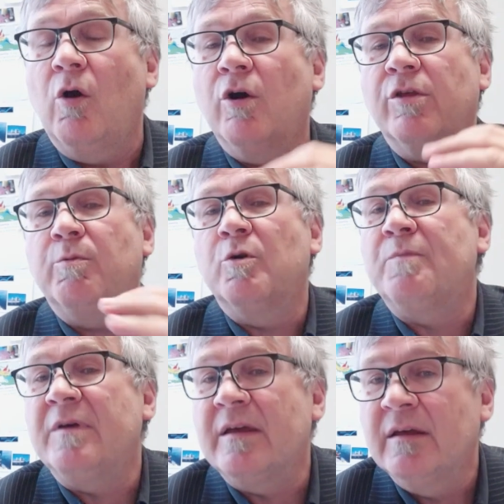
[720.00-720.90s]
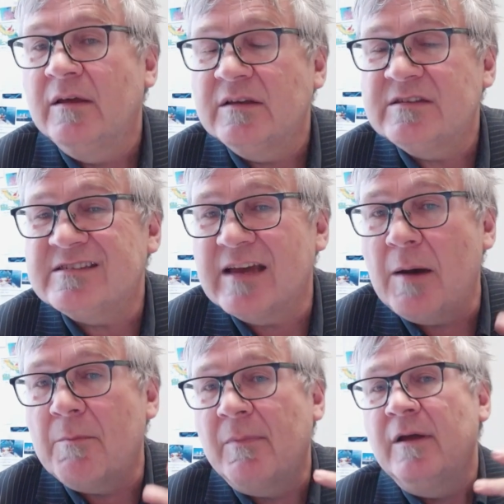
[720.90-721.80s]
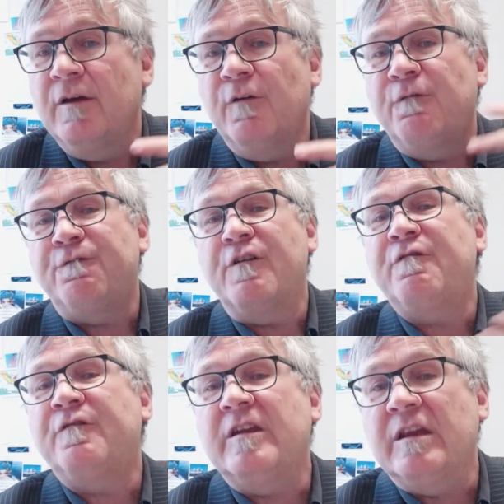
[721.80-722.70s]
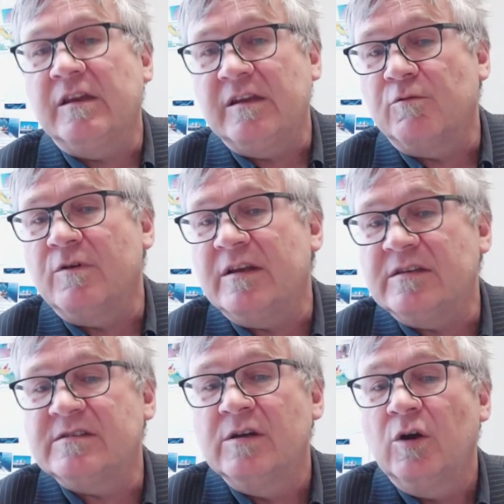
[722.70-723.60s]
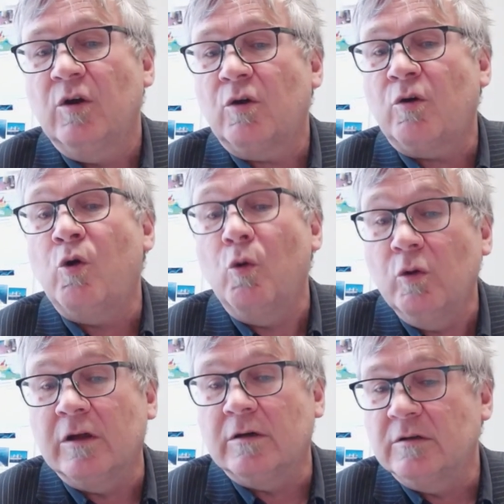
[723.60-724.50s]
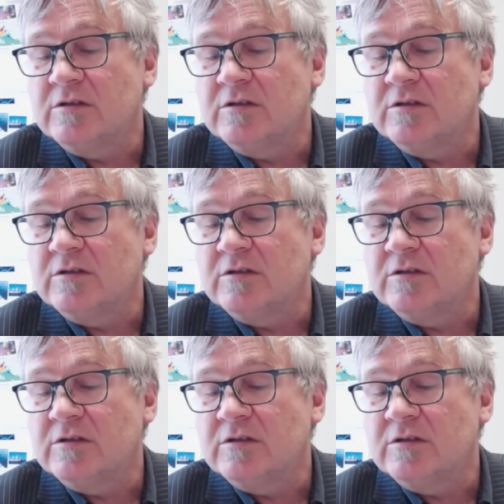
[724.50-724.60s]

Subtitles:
Earth would be some 15 degrees cooler.